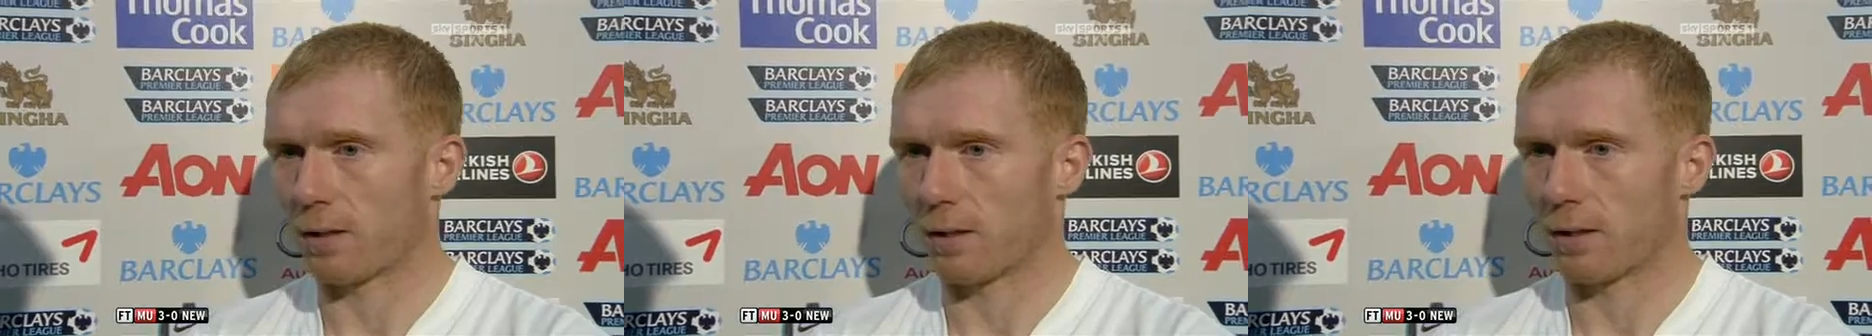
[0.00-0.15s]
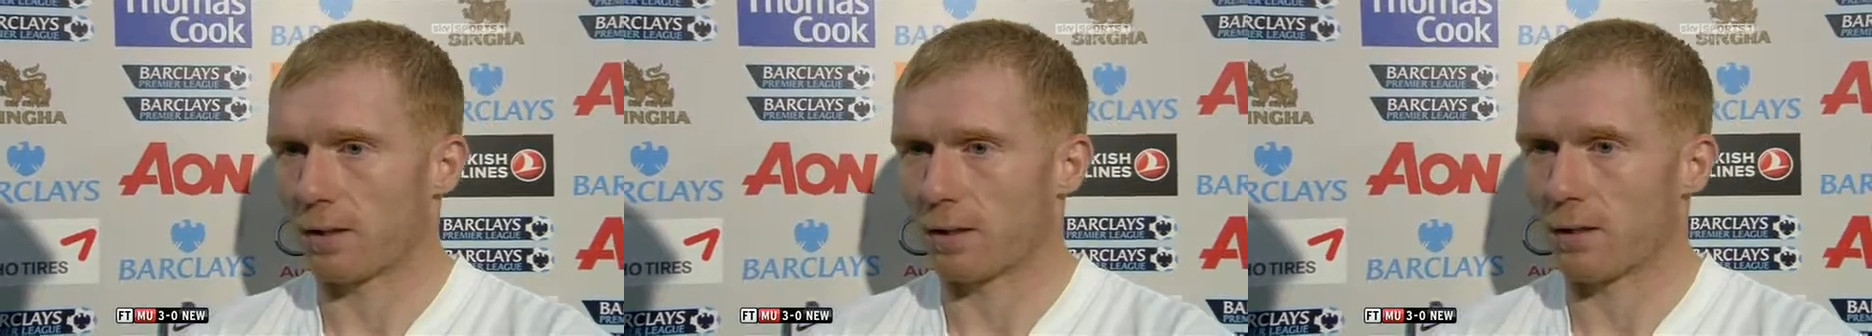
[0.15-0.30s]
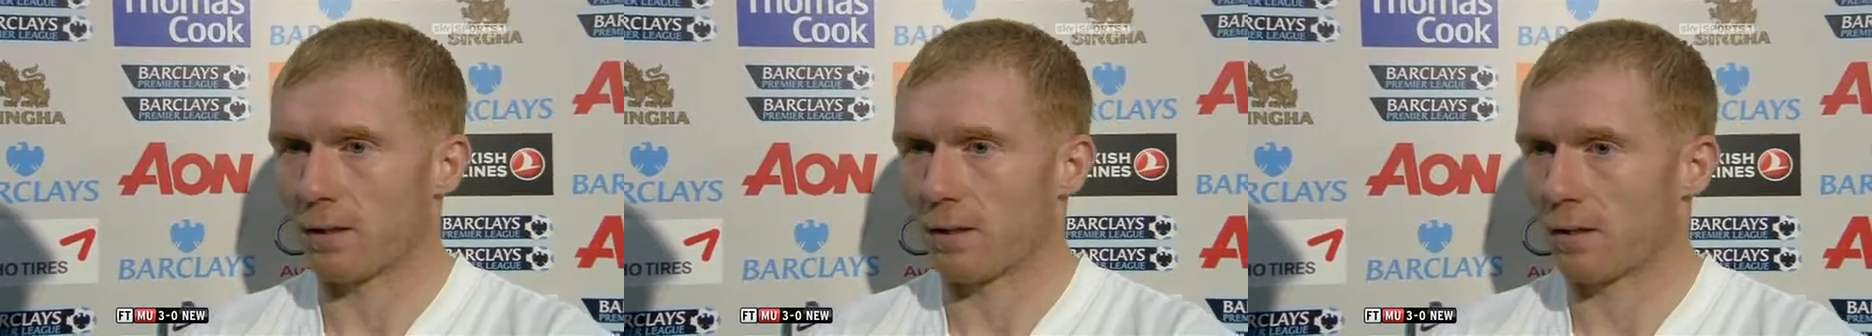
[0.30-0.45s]

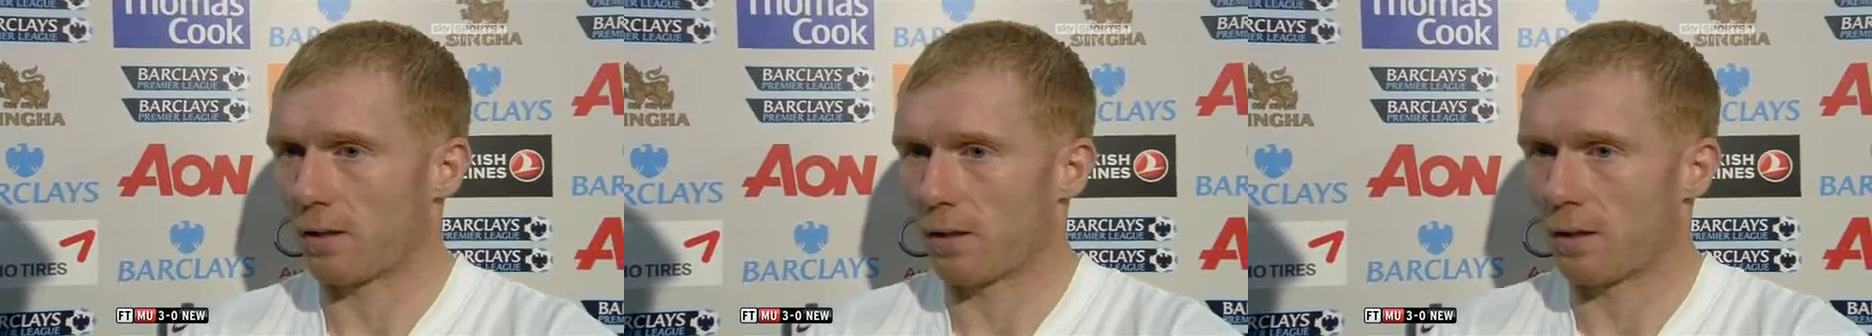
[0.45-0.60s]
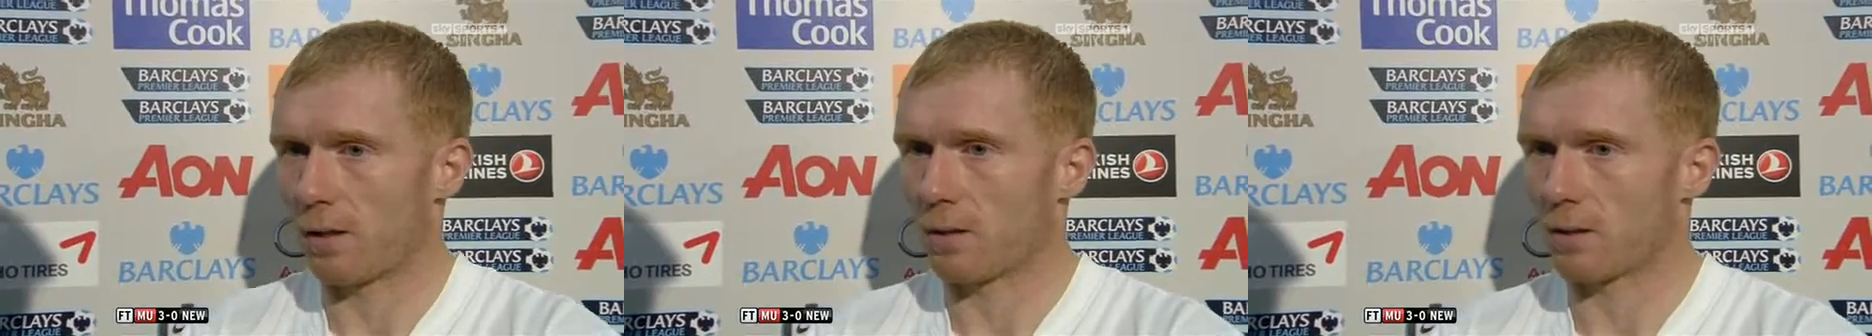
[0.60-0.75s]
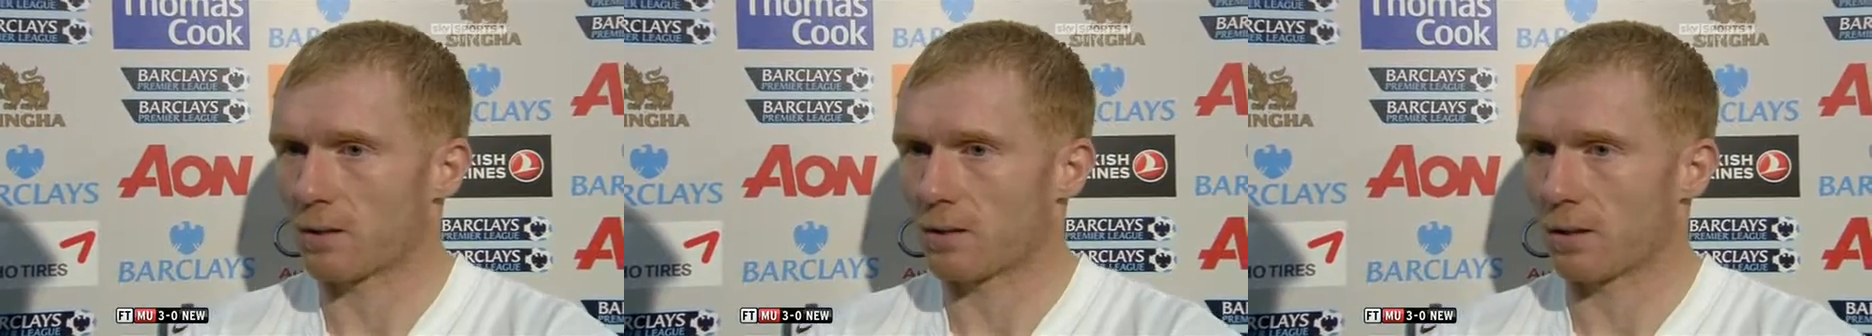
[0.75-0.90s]
And, you
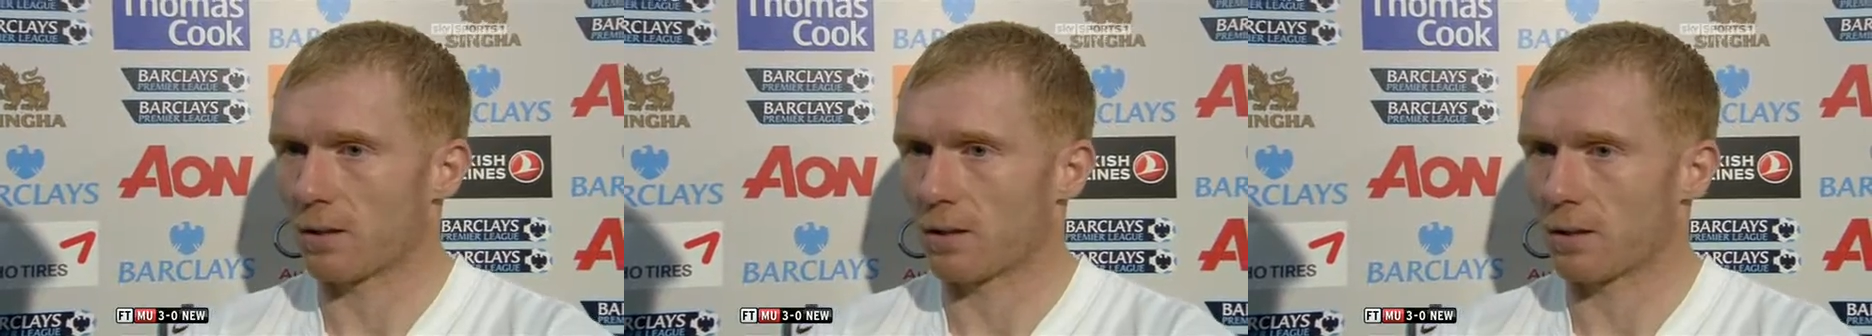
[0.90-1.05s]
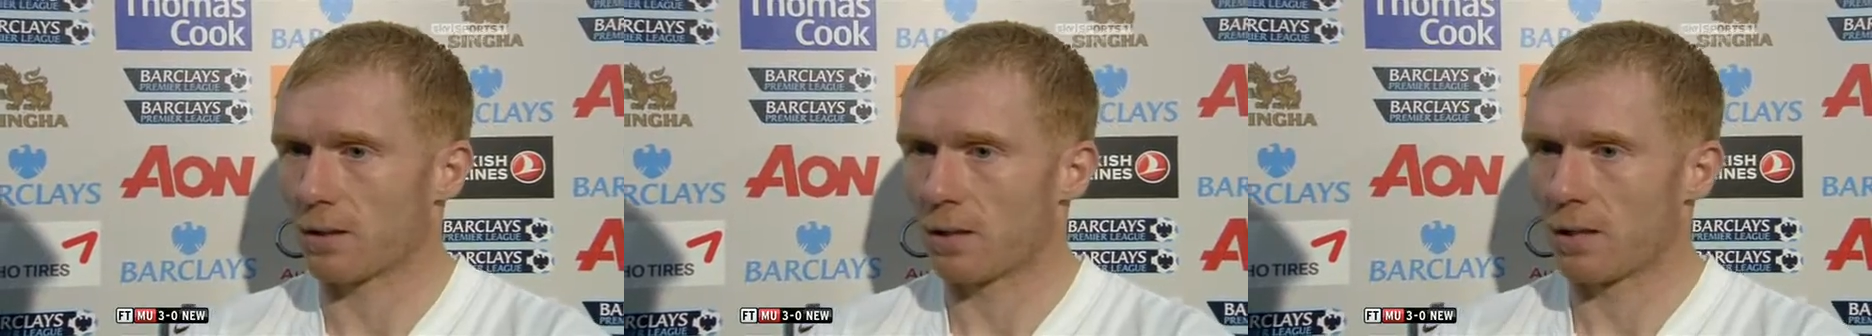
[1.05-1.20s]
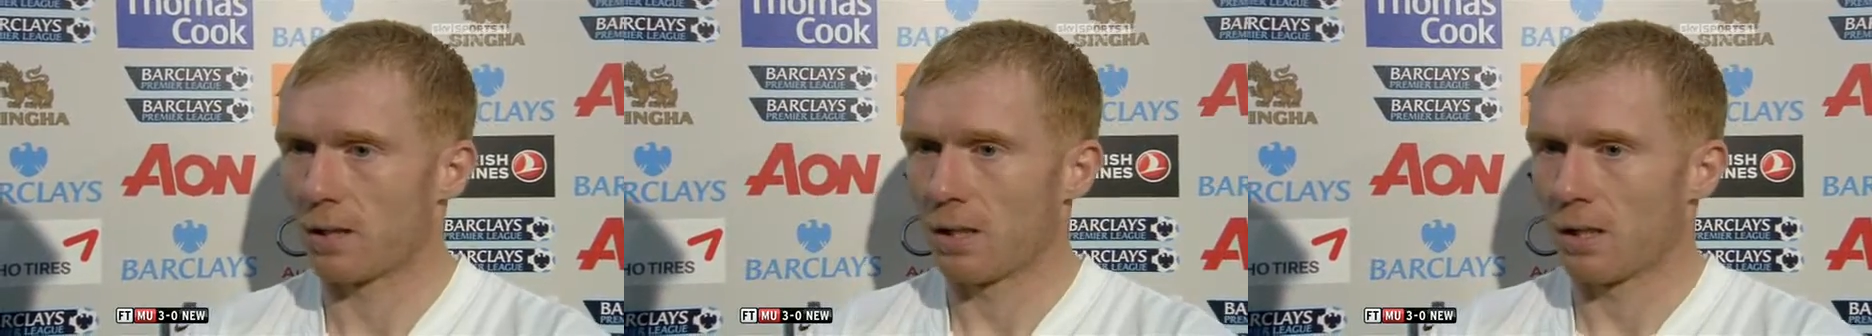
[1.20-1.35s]
know,
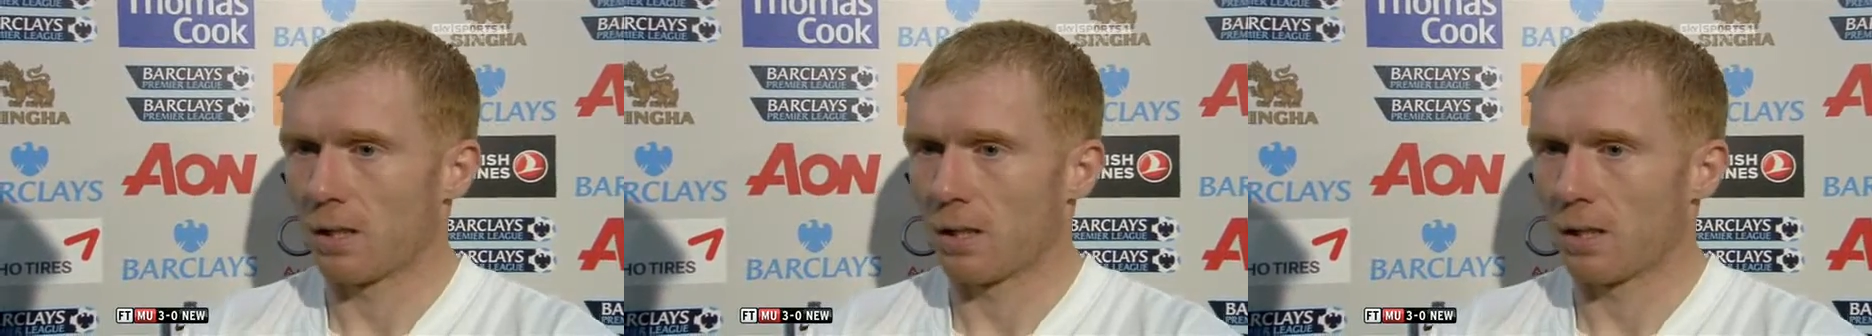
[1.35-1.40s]
it's